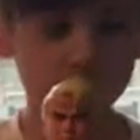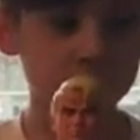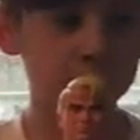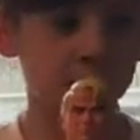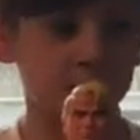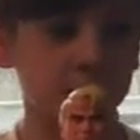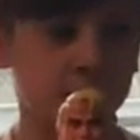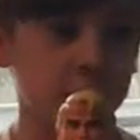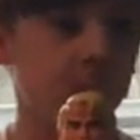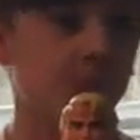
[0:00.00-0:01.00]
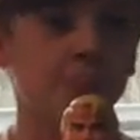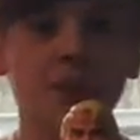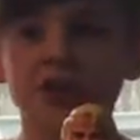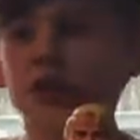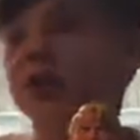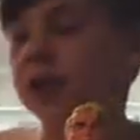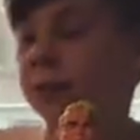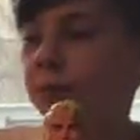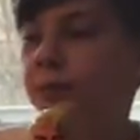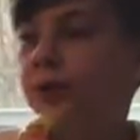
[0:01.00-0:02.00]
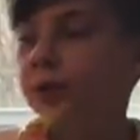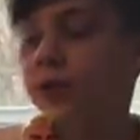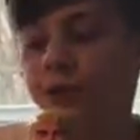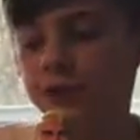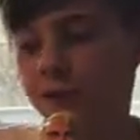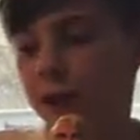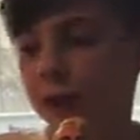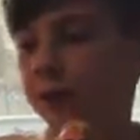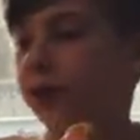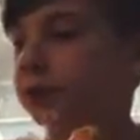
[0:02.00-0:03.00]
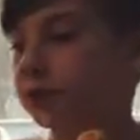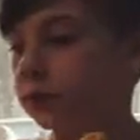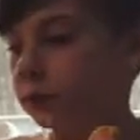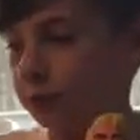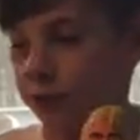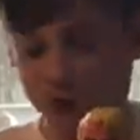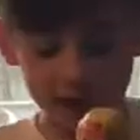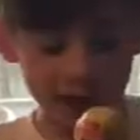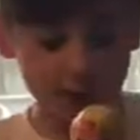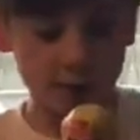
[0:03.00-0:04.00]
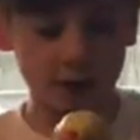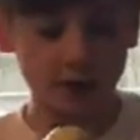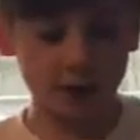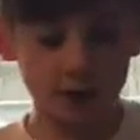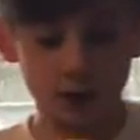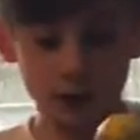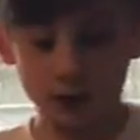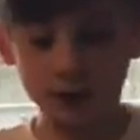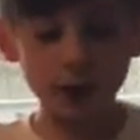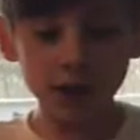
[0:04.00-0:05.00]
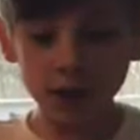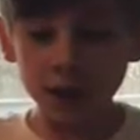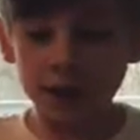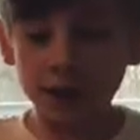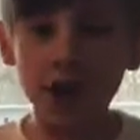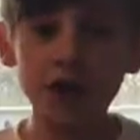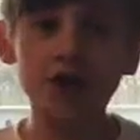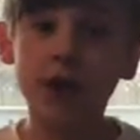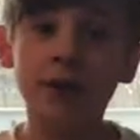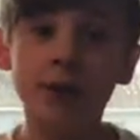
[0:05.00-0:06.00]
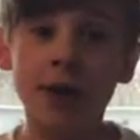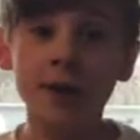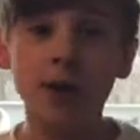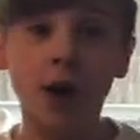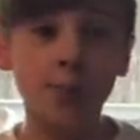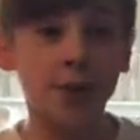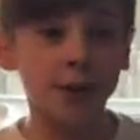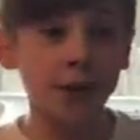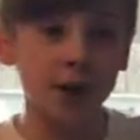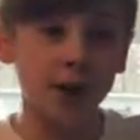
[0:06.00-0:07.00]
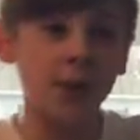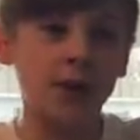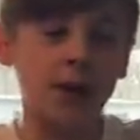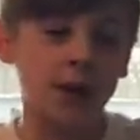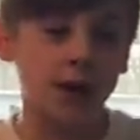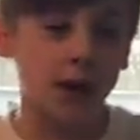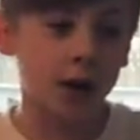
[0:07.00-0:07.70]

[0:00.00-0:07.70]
warms him up, but don't keep him too close to the fireplace because that might hurt him. They also recommend not putting him in